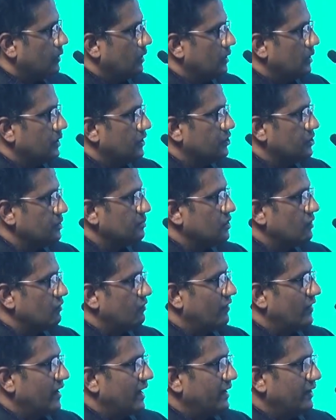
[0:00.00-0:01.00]
In terms of
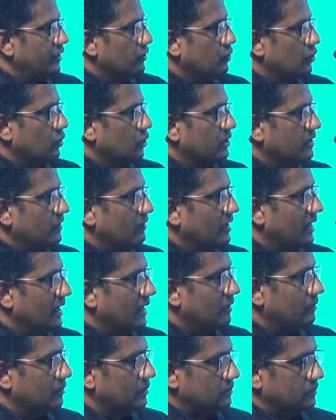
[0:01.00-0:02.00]
where you hold the
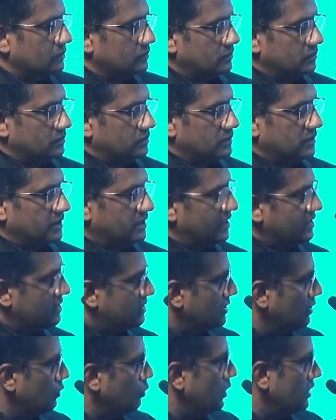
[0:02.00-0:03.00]
valve, the
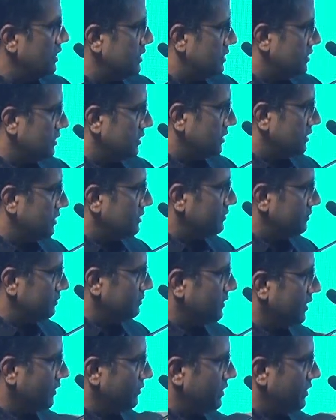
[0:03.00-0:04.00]
distal 1/3 of the